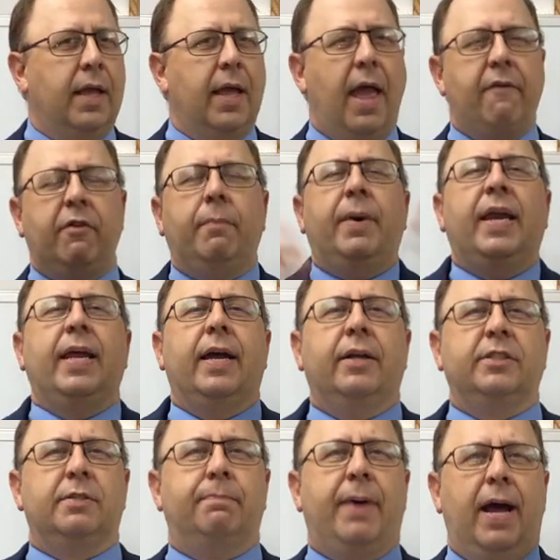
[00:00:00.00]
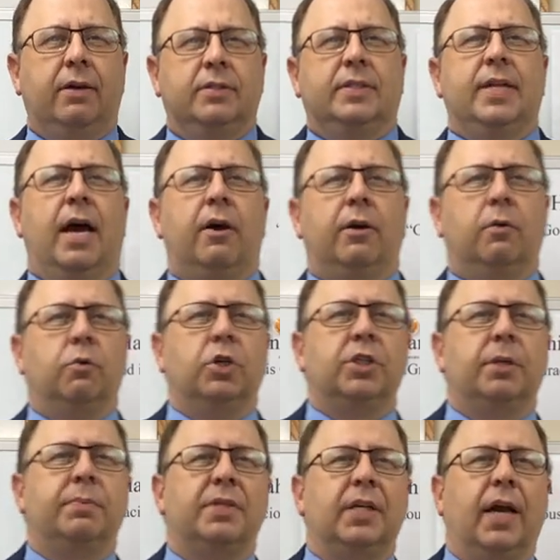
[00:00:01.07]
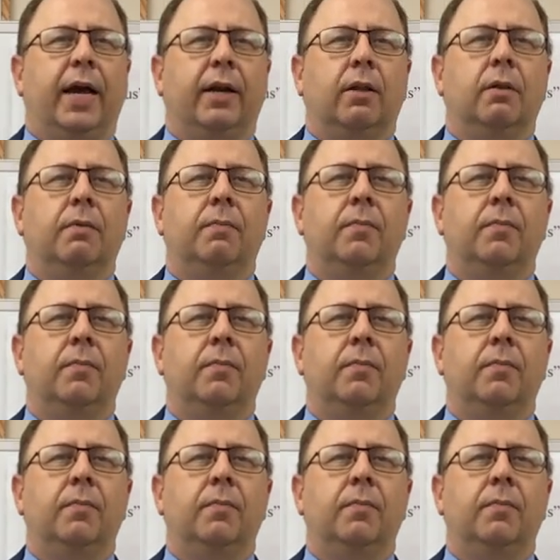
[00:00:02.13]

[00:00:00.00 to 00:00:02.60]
everybody else bows down and worships the idol.